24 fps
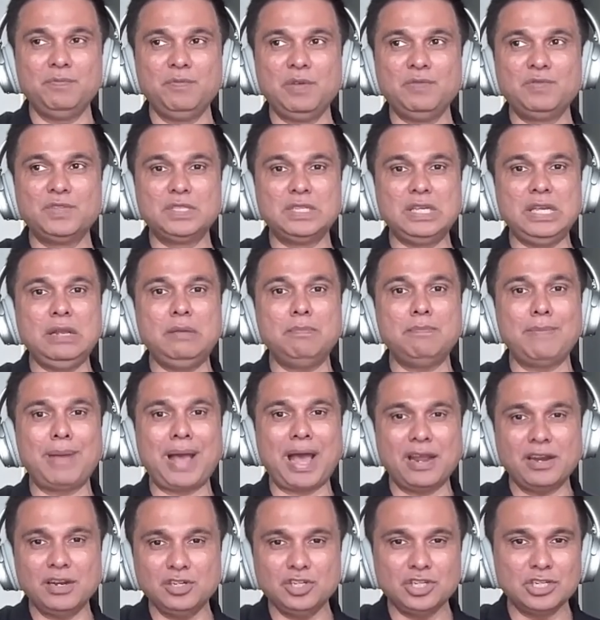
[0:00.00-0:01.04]
We've seen
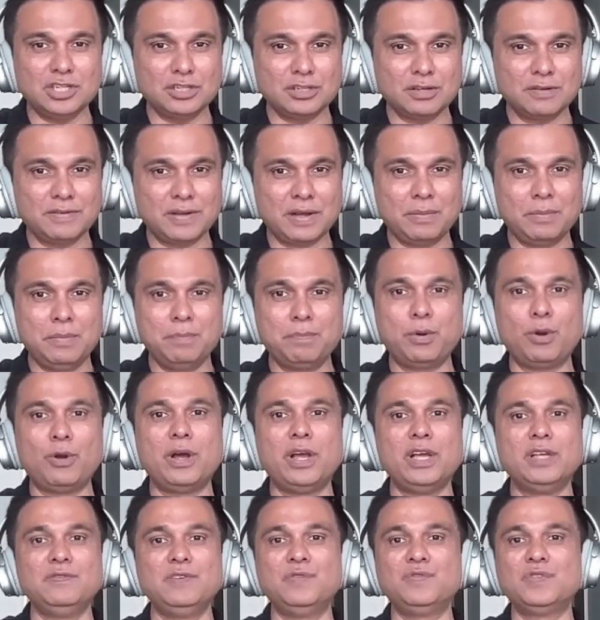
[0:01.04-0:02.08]
marriages of our
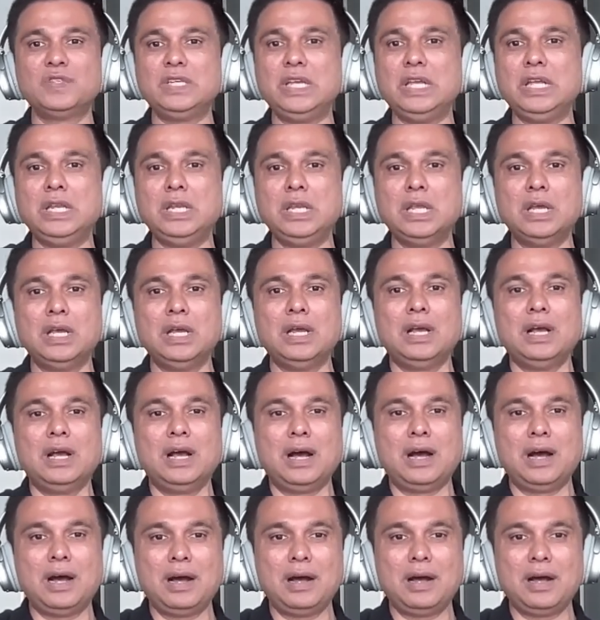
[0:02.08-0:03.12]
employees. We've seen
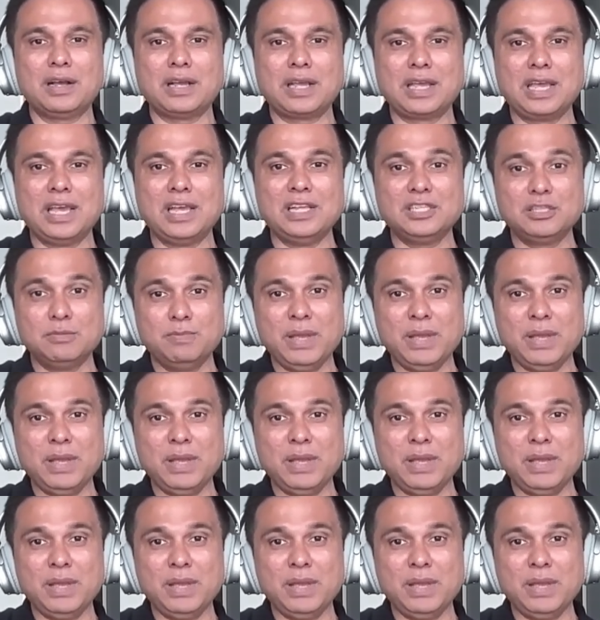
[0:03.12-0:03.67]
kids